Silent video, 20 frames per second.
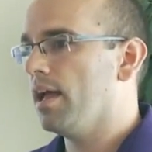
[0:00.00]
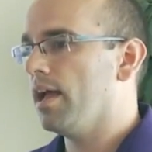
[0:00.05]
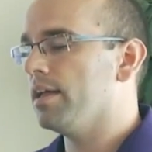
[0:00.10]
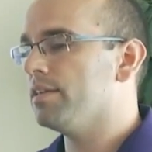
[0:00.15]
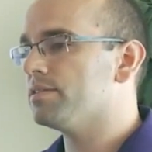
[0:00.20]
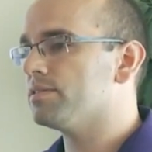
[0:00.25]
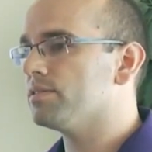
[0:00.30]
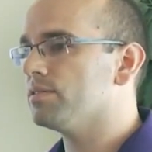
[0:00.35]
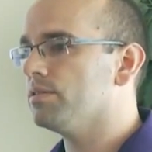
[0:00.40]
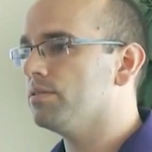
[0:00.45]

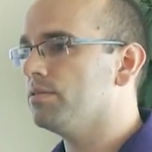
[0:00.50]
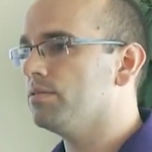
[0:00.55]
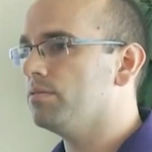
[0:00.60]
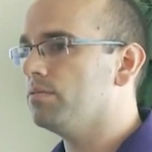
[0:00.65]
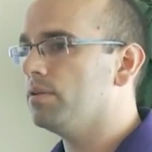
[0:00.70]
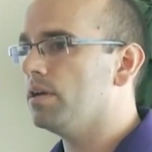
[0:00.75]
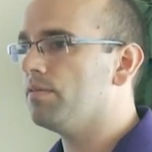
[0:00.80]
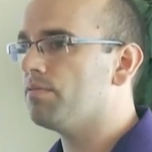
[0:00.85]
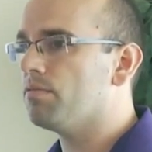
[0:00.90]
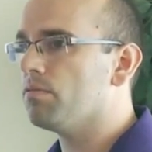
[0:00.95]
And
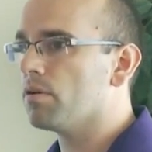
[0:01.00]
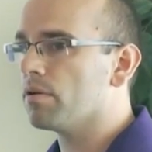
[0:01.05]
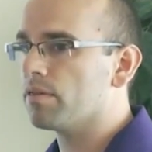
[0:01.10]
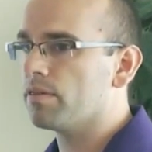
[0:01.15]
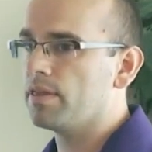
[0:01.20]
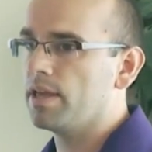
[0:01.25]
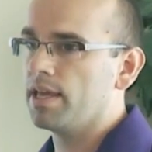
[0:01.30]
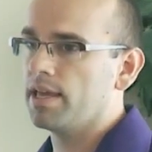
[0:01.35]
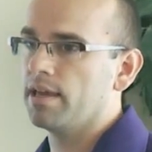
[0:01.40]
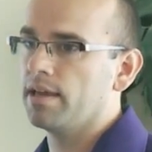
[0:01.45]
so if we're
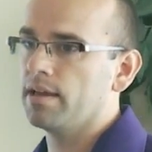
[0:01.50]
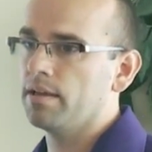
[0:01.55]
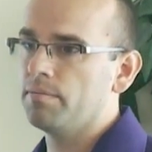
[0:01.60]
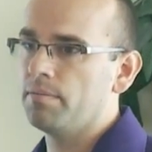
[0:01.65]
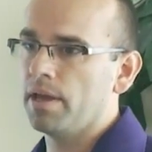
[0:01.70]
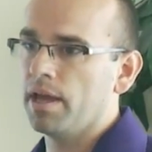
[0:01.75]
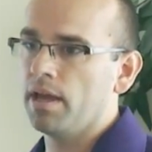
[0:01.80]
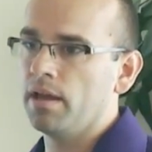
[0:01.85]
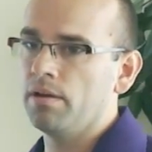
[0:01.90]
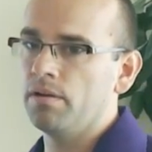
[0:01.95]
thinking
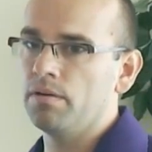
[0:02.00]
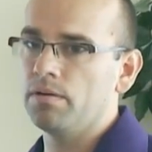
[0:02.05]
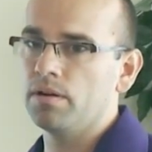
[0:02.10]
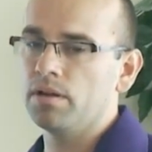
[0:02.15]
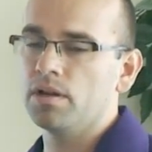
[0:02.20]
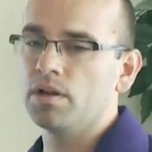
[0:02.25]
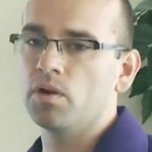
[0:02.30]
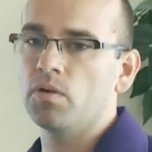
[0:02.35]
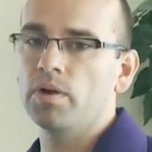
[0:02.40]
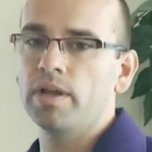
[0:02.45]
about
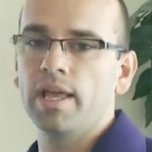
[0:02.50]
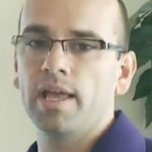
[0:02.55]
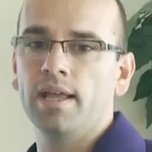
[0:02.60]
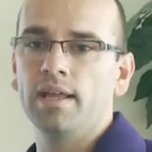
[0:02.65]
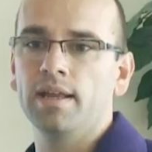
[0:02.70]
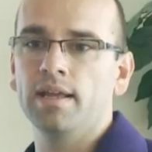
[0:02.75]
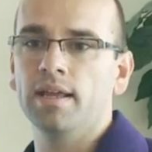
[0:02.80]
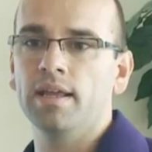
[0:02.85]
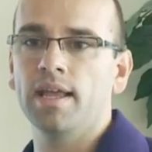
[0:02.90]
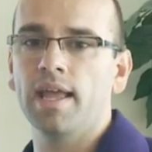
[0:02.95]

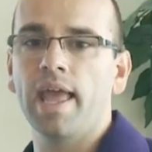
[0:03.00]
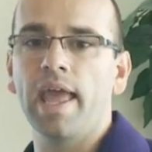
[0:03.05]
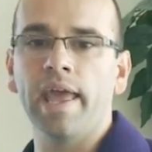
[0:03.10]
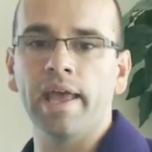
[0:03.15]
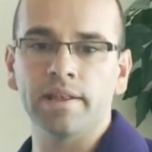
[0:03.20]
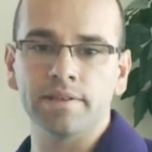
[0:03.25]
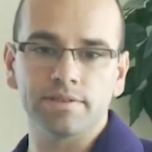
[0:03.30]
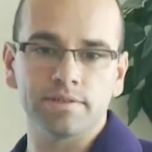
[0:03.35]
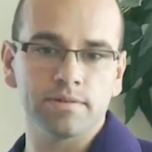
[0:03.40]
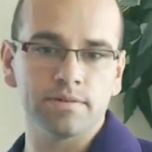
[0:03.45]
creating
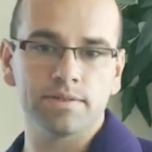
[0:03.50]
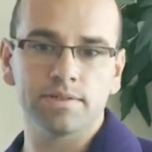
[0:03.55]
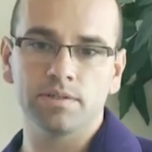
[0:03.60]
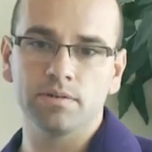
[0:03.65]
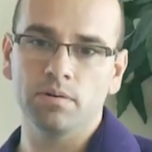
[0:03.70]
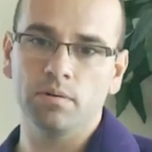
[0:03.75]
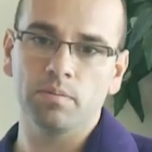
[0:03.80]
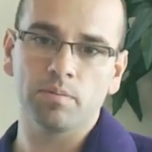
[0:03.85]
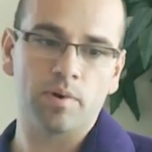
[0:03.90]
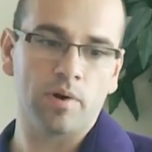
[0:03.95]
answers
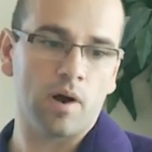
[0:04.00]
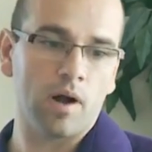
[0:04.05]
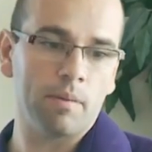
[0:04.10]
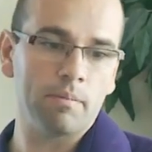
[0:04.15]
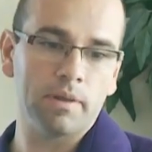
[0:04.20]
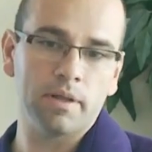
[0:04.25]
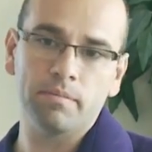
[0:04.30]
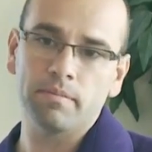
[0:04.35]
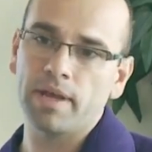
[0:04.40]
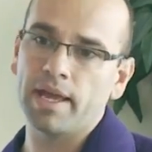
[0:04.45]
to a
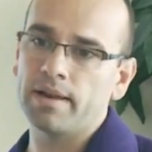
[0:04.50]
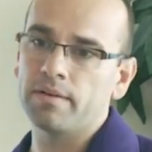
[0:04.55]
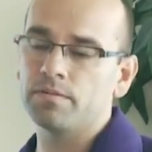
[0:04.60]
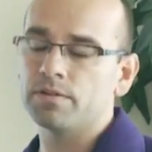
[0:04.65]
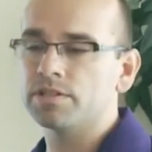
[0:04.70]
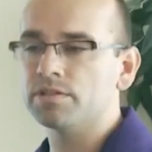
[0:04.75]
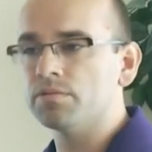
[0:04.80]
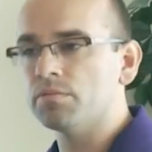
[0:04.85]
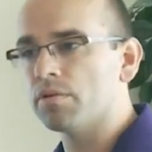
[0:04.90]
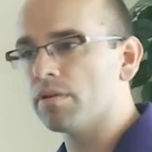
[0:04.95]
problem,
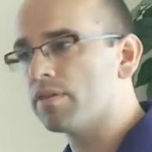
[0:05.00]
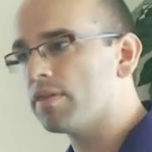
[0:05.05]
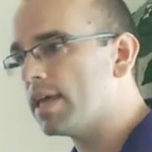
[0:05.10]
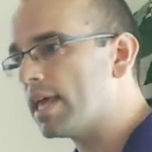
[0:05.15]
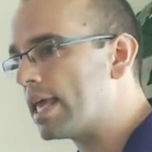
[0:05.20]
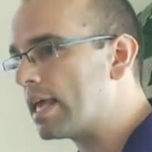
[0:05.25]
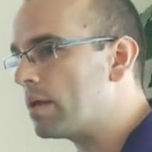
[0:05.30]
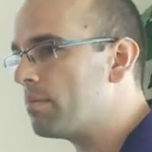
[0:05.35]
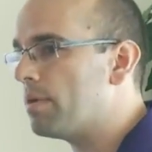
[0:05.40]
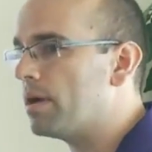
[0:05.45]
and so we're
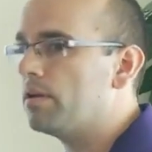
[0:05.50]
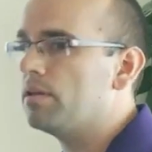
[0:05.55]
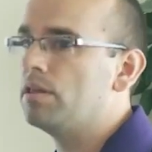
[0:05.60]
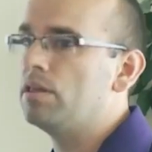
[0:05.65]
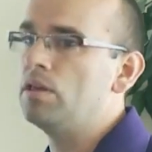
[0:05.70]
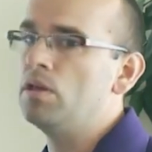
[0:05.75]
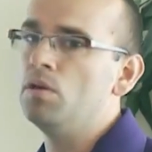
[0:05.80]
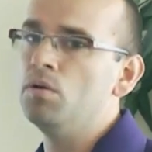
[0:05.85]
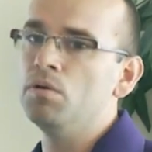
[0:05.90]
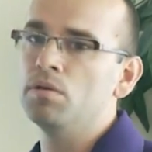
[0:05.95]
thinking about
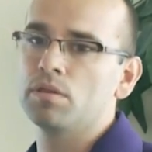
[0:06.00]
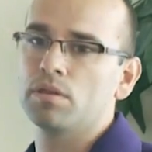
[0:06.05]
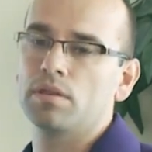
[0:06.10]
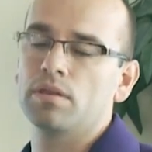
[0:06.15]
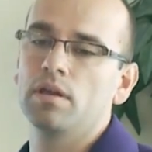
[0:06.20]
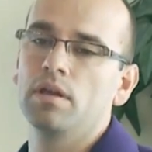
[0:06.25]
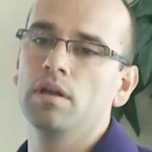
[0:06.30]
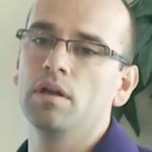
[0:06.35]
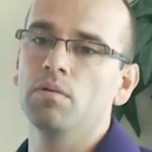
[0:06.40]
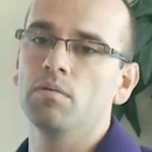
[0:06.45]

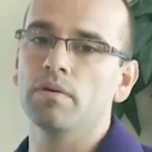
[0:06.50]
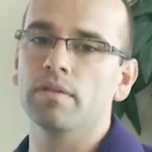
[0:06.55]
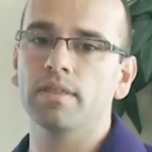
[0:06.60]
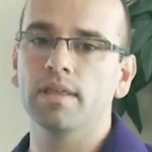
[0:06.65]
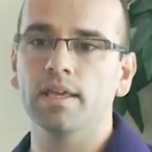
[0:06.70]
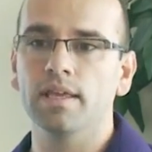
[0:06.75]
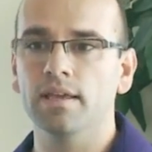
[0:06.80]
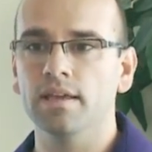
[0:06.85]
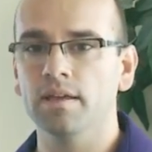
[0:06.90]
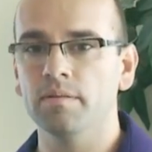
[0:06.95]
youth, we're
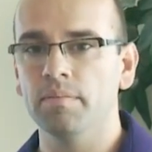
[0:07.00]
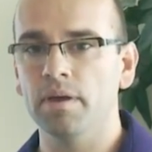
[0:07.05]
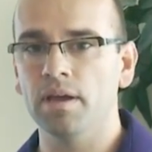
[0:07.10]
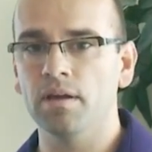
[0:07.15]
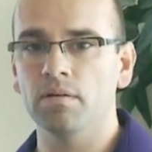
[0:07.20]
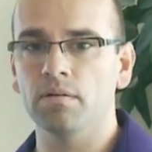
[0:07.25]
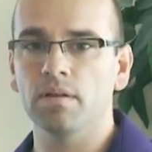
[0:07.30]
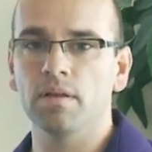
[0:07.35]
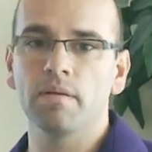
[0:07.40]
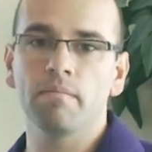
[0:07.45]
thinking
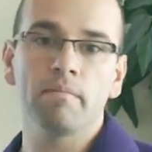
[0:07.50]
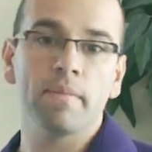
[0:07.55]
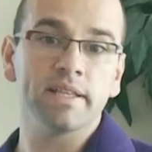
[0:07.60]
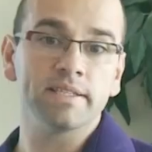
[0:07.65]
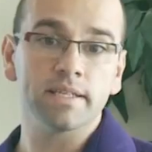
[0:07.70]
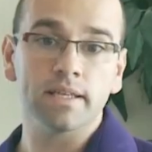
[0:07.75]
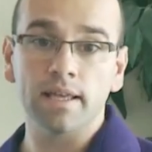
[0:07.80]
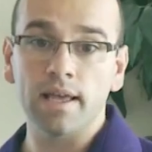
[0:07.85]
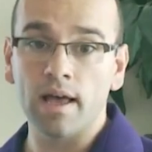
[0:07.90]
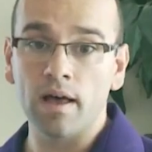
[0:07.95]
about
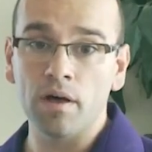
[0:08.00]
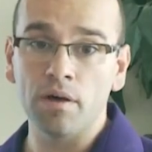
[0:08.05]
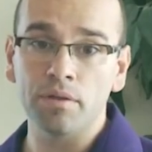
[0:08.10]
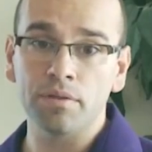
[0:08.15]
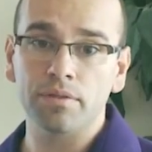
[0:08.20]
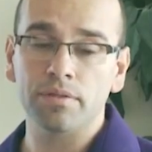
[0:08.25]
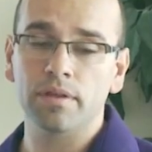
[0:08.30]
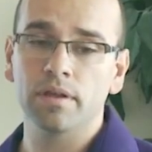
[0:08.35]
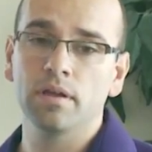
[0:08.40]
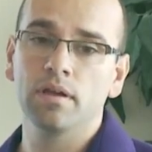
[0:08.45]
mental
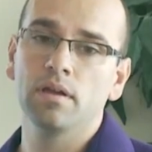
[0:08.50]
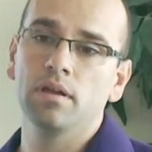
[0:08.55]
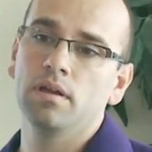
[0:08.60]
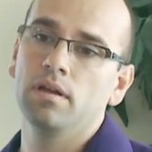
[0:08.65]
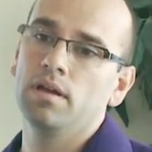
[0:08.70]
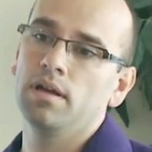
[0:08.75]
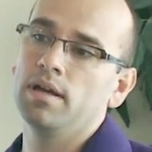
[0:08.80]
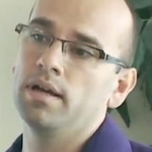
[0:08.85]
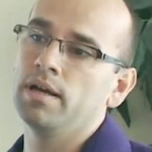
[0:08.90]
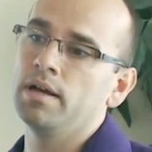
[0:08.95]
health,
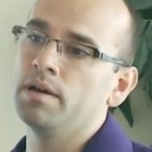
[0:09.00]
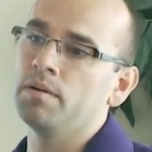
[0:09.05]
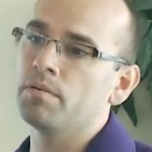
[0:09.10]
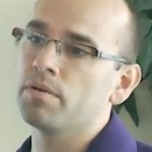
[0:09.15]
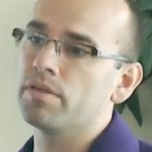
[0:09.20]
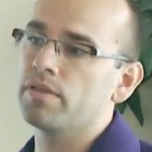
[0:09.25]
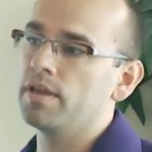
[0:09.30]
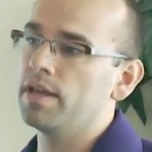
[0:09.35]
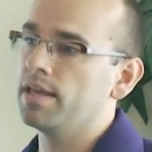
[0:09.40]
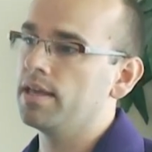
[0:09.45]

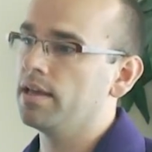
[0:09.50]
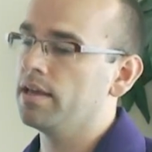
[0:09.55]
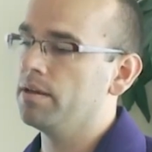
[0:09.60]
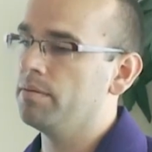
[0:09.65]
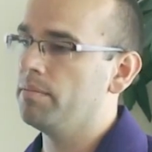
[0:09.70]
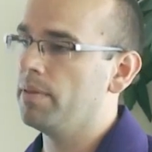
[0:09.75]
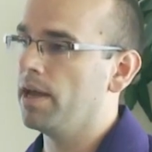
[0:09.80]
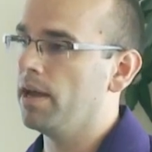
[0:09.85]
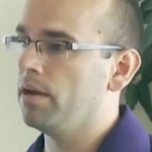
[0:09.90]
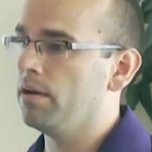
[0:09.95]
we're thinking
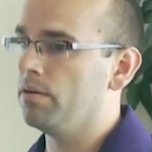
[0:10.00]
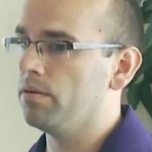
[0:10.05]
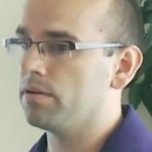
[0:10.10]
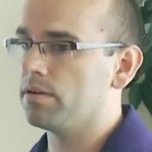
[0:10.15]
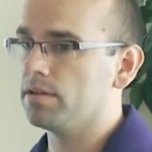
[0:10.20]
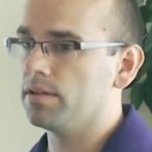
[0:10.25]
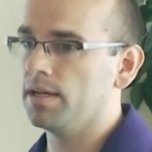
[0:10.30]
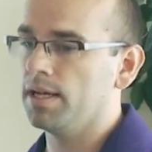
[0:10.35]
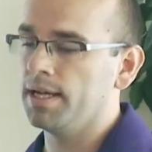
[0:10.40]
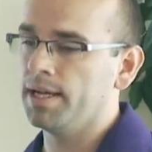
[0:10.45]
about